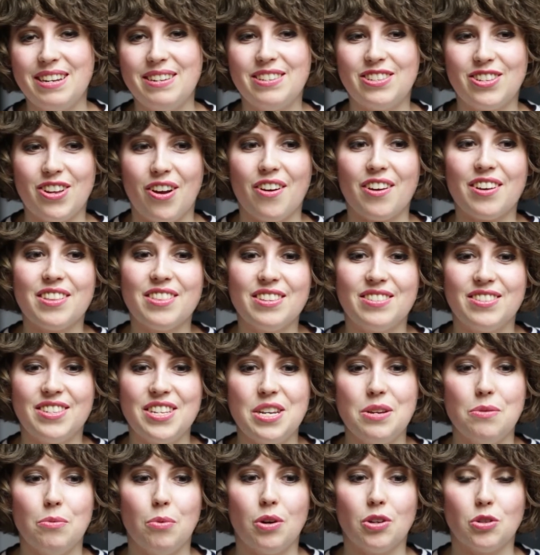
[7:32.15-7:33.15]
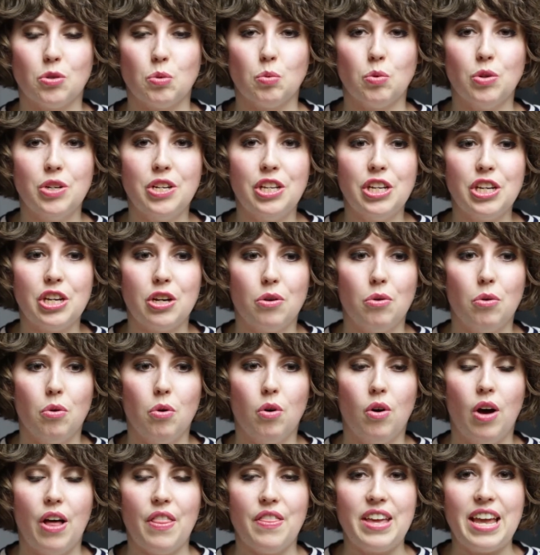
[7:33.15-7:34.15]
Song of the Sea was really
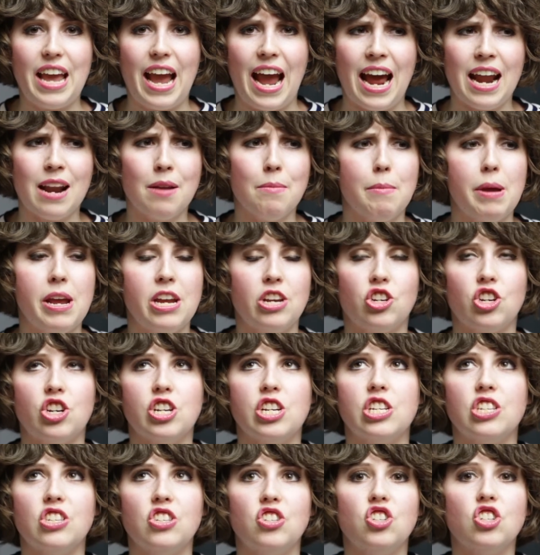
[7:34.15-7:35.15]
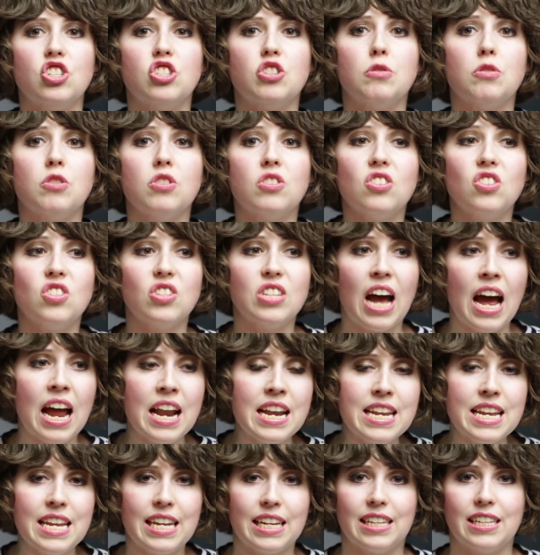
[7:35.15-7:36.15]
cool, and the animation is just
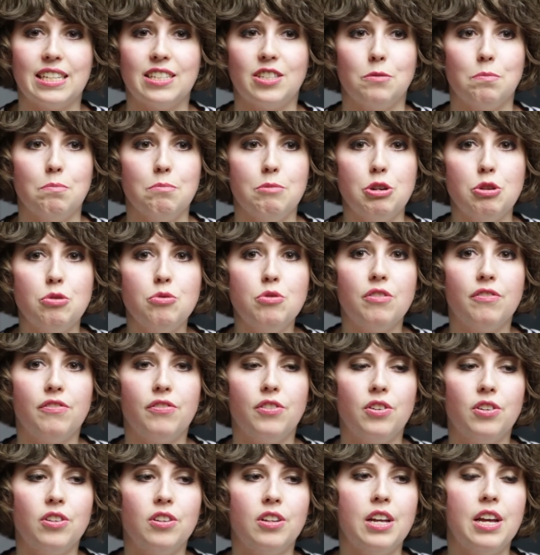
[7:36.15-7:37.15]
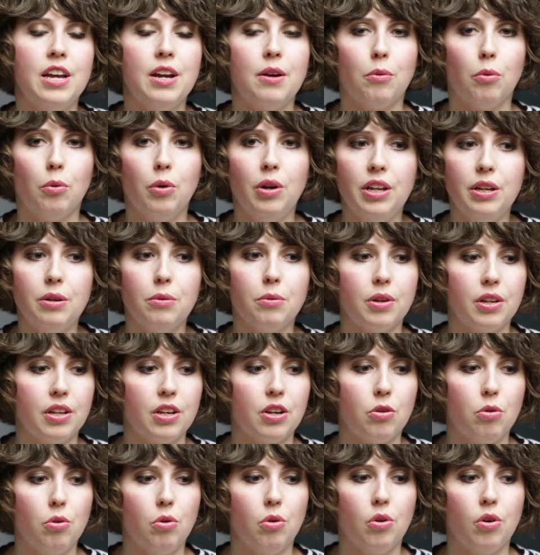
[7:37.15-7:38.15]
stunning. It's beautiful, really, really
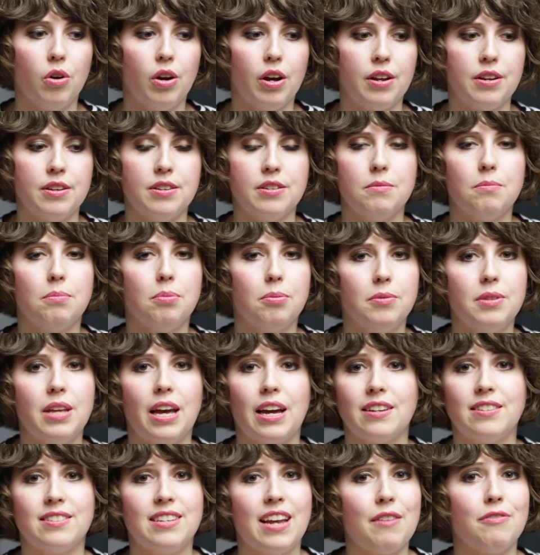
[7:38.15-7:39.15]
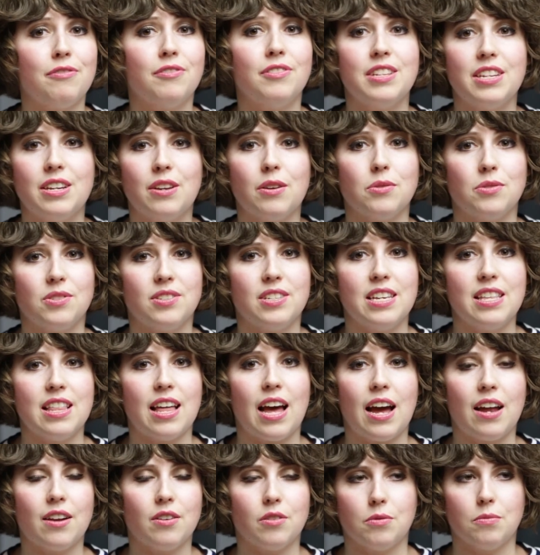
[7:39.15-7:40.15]
cool, and yeah, definitely go see
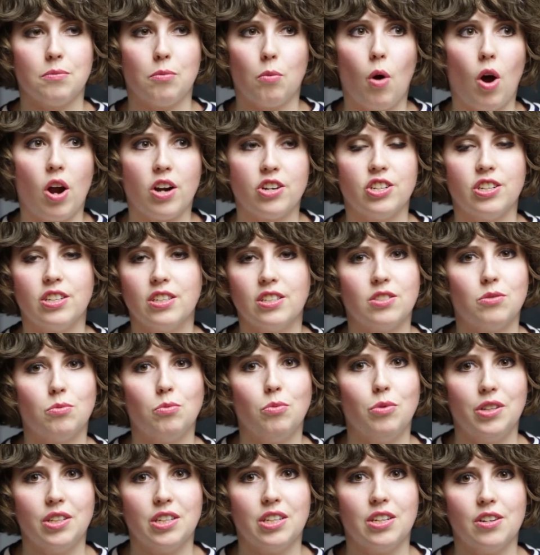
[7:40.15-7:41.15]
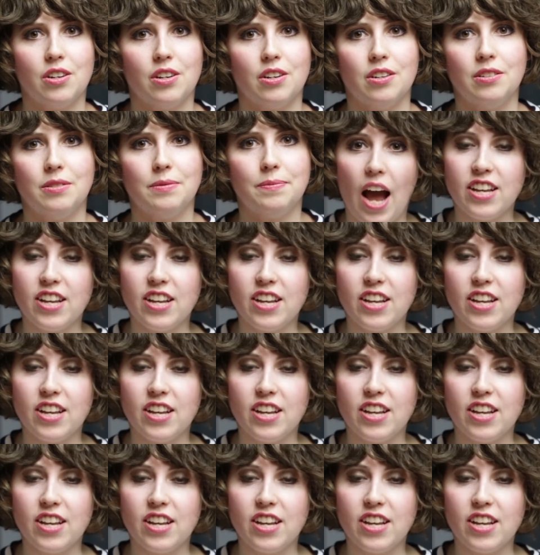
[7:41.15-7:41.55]
that or watch it. It's really good.